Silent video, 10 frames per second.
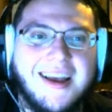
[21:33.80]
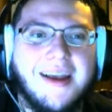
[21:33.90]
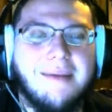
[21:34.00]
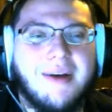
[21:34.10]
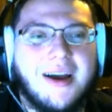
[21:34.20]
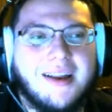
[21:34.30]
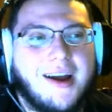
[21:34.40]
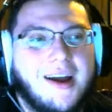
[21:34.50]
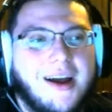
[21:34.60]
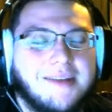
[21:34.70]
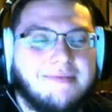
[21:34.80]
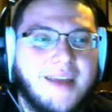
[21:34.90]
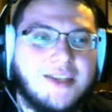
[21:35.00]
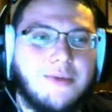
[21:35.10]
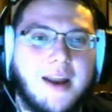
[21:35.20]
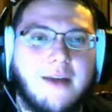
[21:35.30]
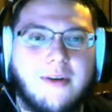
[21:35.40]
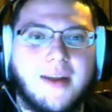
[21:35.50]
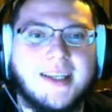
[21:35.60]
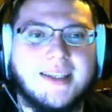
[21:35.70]
But it's
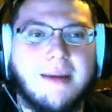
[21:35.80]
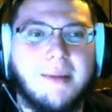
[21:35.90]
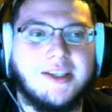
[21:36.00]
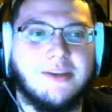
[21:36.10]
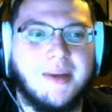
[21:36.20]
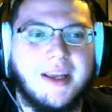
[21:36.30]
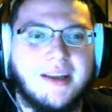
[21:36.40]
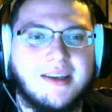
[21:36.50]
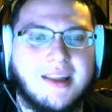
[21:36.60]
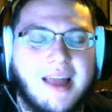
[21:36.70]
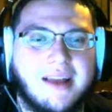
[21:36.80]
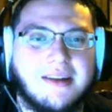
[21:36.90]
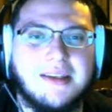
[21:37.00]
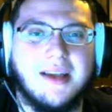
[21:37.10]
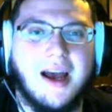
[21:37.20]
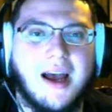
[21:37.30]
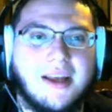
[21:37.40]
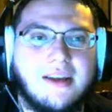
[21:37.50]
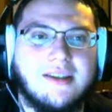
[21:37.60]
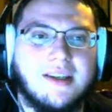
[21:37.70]
whatever. He's not meant to be
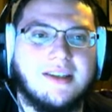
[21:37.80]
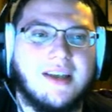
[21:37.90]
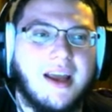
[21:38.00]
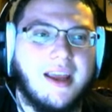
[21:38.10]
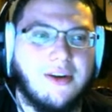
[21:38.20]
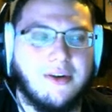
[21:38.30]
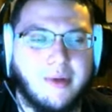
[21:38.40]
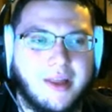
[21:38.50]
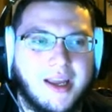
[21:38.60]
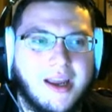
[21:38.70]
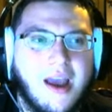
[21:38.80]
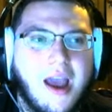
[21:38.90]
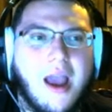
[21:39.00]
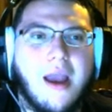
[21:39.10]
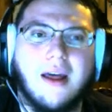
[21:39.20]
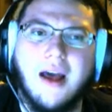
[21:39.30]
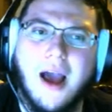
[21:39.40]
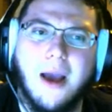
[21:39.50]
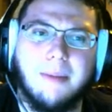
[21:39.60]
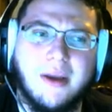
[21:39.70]
Hiruzen's not here to really
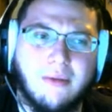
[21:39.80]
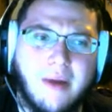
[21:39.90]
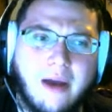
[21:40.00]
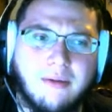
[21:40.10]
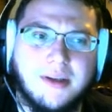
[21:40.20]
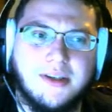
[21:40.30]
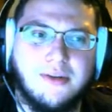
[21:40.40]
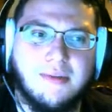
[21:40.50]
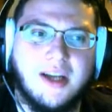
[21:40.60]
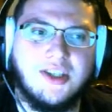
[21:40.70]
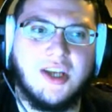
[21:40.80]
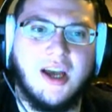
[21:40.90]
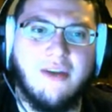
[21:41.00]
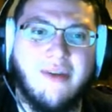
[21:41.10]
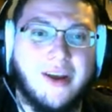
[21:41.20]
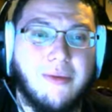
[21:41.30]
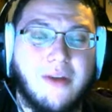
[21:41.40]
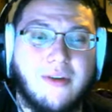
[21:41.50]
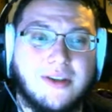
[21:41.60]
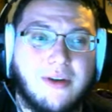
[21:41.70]
be around too much. Vacuum
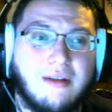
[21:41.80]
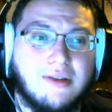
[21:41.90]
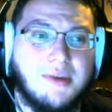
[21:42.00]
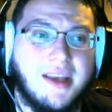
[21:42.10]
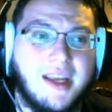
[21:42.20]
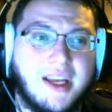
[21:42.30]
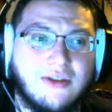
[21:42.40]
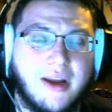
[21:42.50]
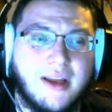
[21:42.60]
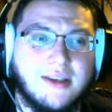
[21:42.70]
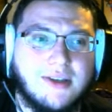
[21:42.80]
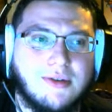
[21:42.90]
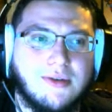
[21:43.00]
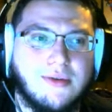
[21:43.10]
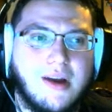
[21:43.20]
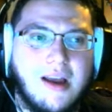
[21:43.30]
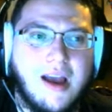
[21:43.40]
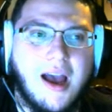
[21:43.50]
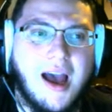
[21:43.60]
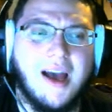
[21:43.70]
Wave also helps with the Heatran
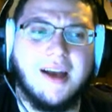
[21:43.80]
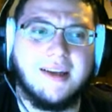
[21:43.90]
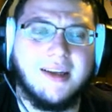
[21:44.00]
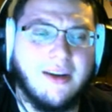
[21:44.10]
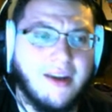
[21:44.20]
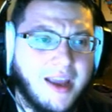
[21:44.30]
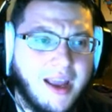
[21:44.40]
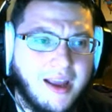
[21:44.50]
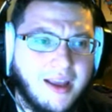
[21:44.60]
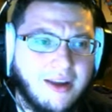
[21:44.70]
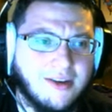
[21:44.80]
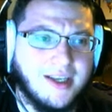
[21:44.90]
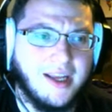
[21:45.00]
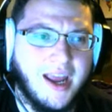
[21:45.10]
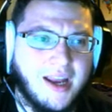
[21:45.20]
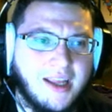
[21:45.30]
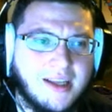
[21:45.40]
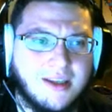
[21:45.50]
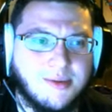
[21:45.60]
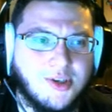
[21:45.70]
to guarantee
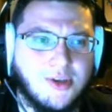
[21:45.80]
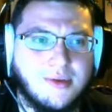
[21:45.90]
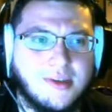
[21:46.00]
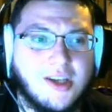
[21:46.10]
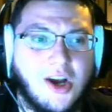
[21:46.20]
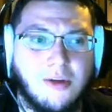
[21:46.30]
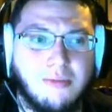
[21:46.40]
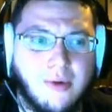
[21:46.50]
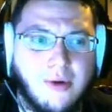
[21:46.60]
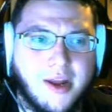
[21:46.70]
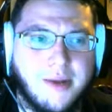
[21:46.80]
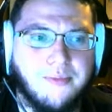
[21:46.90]
any substitutes are broken.